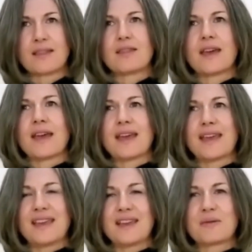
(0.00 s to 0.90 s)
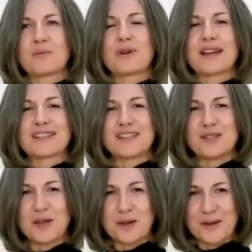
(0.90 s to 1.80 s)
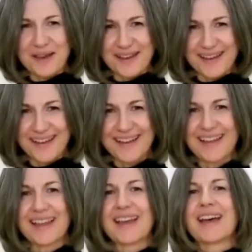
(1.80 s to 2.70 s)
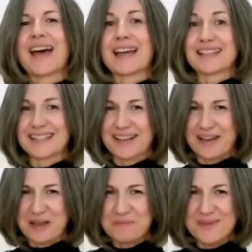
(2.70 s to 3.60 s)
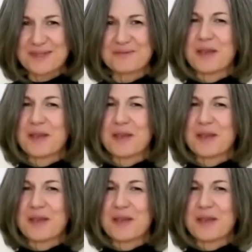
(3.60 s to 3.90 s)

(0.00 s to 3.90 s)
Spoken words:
They practice yoga at times.